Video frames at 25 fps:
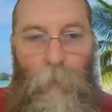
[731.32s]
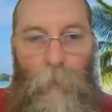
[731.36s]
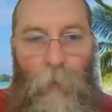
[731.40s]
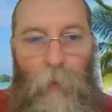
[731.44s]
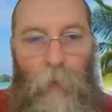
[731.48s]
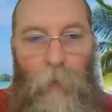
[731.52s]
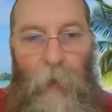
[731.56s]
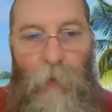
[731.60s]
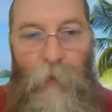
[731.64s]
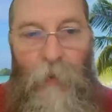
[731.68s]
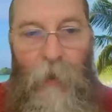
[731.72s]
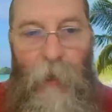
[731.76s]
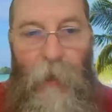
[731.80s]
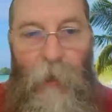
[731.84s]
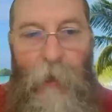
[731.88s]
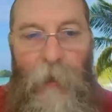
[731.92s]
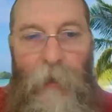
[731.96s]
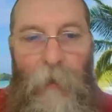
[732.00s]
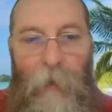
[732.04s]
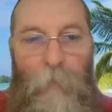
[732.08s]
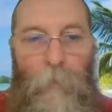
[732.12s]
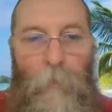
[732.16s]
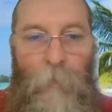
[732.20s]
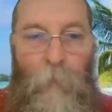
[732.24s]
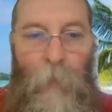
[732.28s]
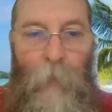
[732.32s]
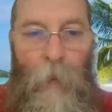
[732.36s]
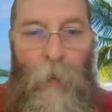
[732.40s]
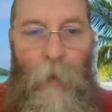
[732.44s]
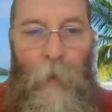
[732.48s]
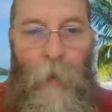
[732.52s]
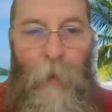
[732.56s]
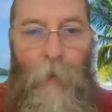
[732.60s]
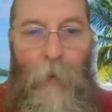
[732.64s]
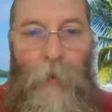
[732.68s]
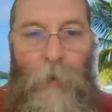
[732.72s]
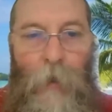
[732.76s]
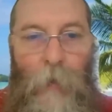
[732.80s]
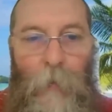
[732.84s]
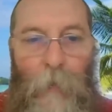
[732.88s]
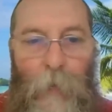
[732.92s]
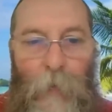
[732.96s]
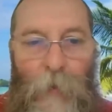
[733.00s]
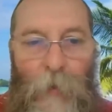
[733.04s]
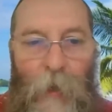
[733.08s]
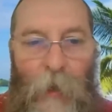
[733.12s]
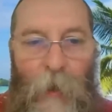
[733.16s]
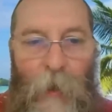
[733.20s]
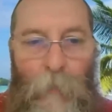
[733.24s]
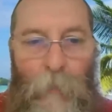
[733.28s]
Thanks, Kayla. So the
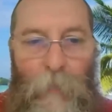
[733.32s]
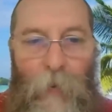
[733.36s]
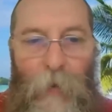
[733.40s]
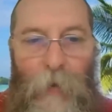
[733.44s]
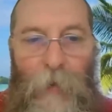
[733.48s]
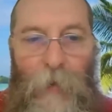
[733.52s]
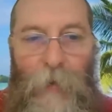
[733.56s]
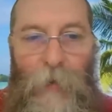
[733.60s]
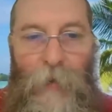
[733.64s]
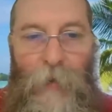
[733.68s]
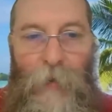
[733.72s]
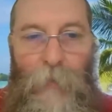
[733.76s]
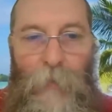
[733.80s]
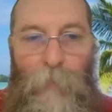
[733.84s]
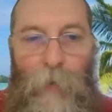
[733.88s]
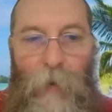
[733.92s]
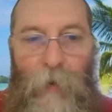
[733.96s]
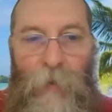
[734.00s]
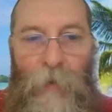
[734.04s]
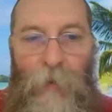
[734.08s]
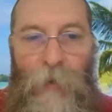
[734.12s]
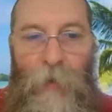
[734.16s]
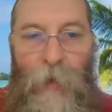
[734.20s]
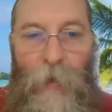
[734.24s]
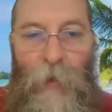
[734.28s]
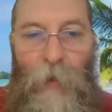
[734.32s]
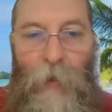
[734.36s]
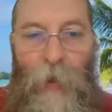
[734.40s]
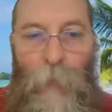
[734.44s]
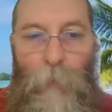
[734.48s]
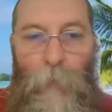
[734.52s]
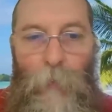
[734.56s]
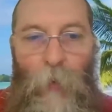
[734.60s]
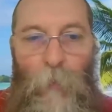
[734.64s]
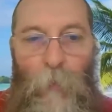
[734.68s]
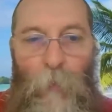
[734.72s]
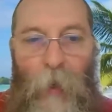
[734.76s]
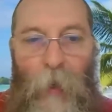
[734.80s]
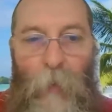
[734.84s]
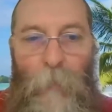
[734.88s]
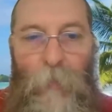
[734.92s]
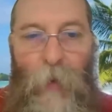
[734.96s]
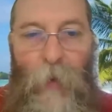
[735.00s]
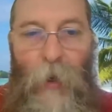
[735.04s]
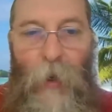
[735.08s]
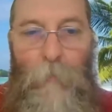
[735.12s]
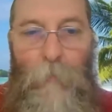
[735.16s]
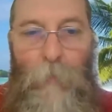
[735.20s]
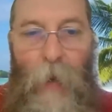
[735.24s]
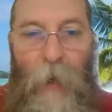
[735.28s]
second presentation will be
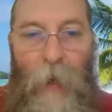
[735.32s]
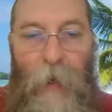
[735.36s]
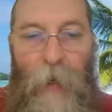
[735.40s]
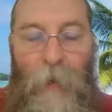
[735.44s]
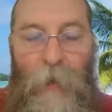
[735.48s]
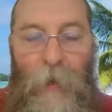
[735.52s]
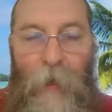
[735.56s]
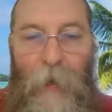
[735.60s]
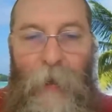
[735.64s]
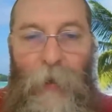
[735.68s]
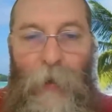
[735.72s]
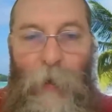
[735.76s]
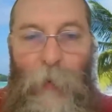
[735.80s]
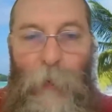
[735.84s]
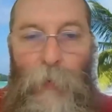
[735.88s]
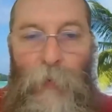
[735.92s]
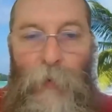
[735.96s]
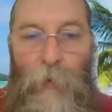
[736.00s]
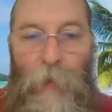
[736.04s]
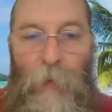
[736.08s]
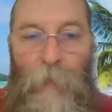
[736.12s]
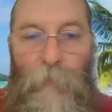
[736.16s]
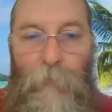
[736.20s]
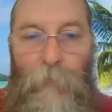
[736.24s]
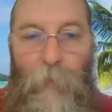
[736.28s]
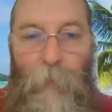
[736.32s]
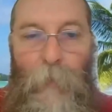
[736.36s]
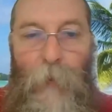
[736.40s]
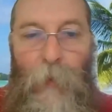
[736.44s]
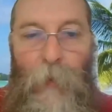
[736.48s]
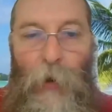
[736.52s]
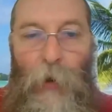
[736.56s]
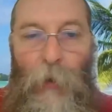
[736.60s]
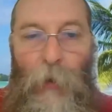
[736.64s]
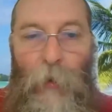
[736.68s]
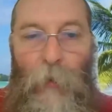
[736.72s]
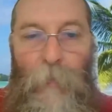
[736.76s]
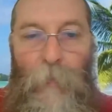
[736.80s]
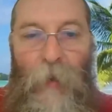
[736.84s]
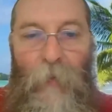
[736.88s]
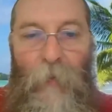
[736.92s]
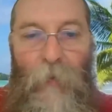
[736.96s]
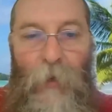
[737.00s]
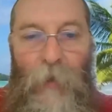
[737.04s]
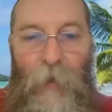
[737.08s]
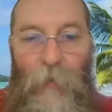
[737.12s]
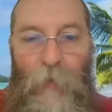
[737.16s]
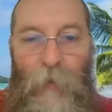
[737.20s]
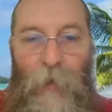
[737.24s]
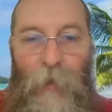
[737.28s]
by Mike Daniels from the John Muir
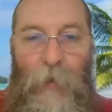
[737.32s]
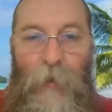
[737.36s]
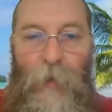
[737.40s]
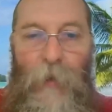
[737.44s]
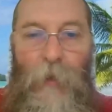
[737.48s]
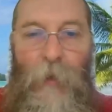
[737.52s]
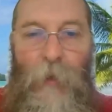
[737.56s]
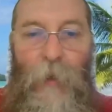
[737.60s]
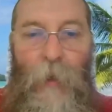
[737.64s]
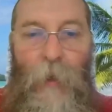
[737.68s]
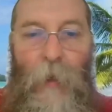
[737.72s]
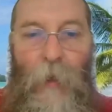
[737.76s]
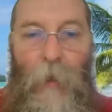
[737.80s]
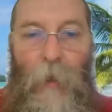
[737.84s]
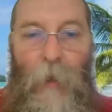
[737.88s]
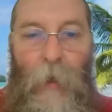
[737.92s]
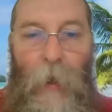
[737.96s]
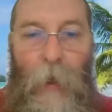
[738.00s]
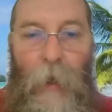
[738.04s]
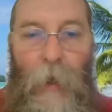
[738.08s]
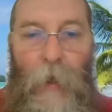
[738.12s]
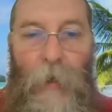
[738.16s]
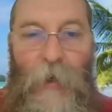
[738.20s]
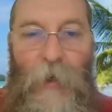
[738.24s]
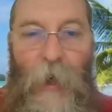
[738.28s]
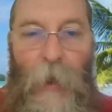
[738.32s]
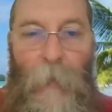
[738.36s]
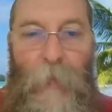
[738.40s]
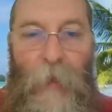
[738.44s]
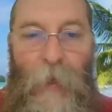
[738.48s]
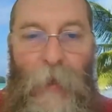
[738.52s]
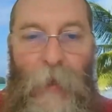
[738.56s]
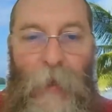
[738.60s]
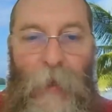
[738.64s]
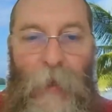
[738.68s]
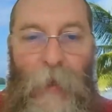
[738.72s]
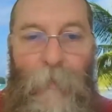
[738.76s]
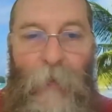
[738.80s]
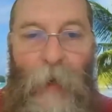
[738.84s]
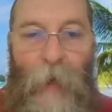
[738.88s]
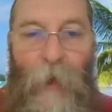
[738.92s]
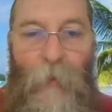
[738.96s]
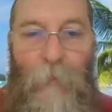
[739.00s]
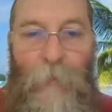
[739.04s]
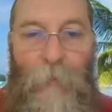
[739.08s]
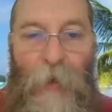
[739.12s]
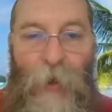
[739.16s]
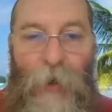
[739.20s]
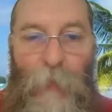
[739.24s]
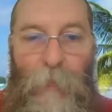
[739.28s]
Trust, and he's going to be giving
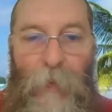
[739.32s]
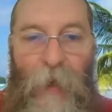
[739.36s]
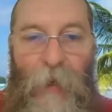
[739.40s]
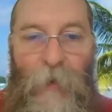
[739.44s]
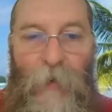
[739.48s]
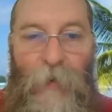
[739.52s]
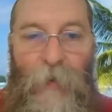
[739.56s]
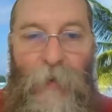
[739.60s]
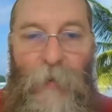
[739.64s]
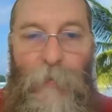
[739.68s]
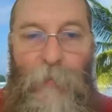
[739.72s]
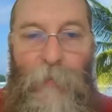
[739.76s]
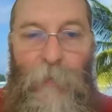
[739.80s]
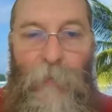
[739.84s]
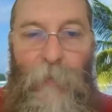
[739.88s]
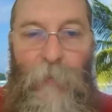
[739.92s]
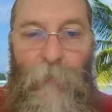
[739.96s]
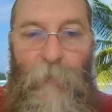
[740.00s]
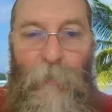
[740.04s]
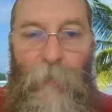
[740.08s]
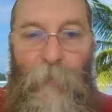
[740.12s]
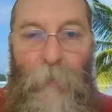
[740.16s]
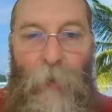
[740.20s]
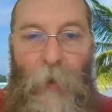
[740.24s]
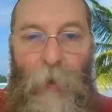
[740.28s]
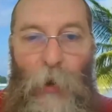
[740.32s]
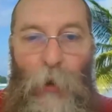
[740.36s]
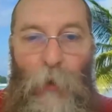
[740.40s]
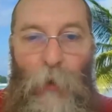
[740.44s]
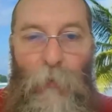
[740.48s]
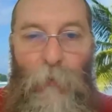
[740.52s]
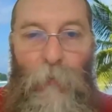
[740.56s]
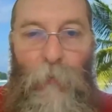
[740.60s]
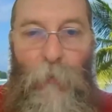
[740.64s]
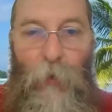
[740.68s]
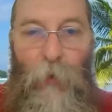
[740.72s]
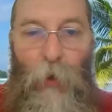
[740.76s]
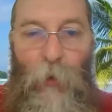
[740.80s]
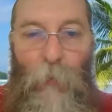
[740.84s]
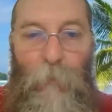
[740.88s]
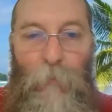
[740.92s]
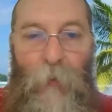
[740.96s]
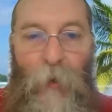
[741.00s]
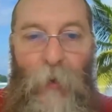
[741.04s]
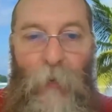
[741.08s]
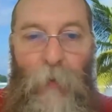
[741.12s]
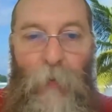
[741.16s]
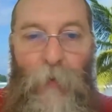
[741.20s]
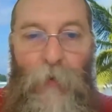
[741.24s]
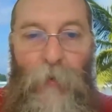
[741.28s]
a perspective from the John
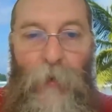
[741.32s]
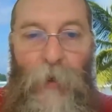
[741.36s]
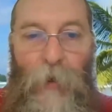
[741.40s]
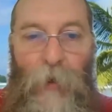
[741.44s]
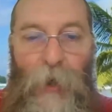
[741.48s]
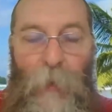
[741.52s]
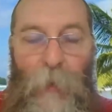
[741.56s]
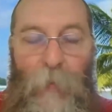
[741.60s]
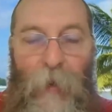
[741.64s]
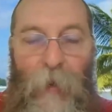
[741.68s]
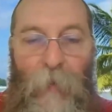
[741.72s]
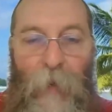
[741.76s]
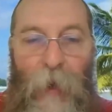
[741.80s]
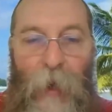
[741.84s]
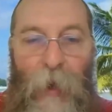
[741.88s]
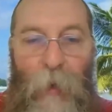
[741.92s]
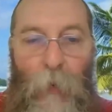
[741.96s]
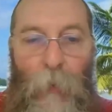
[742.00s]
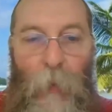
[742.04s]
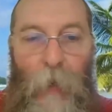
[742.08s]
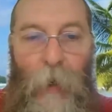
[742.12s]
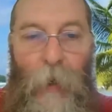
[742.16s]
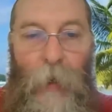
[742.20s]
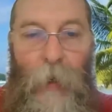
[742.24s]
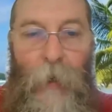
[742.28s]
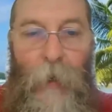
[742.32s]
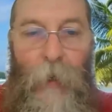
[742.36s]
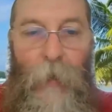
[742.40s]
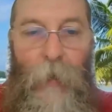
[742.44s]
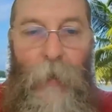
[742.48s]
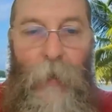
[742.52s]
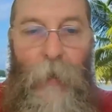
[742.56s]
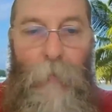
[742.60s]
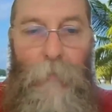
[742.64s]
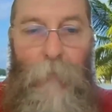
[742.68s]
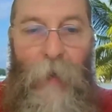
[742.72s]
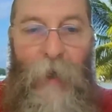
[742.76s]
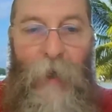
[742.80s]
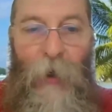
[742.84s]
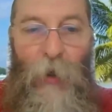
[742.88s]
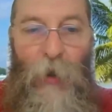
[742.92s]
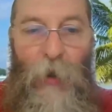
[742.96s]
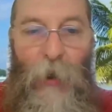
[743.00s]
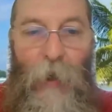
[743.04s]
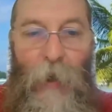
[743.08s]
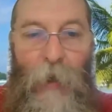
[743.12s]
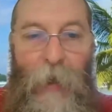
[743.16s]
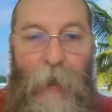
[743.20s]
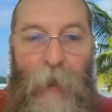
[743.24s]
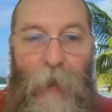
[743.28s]
Muir Trust about how we manage
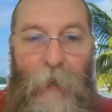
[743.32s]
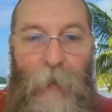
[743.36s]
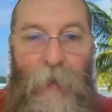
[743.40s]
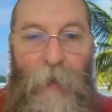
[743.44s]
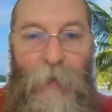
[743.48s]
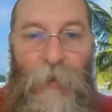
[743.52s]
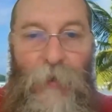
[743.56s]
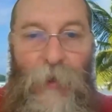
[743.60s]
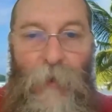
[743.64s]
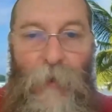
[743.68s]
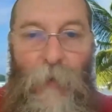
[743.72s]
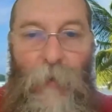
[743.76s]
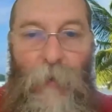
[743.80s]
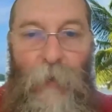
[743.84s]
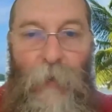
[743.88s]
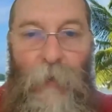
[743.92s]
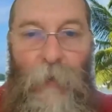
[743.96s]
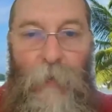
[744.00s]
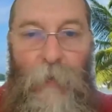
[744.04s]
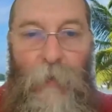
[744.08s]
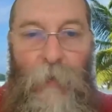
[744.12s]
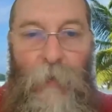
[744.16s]
our land in Scotland